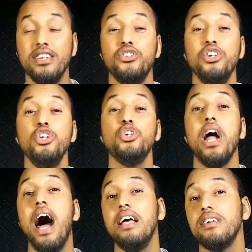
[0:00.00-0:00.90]
The
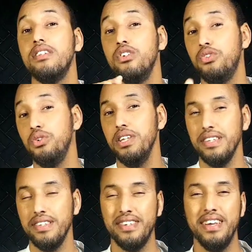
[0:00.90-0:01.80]
teacher asked the
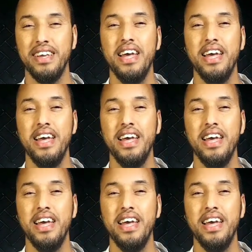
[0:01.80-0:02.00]
student.